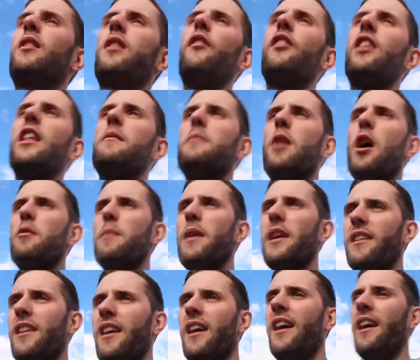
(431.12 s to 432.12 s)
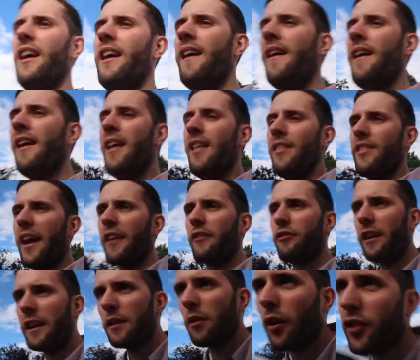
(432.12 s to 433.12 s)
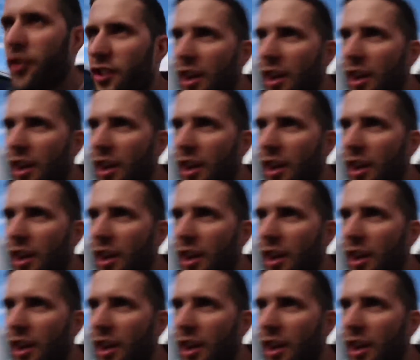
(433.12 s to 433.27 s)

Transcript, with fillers: was lovely at the moment. That really what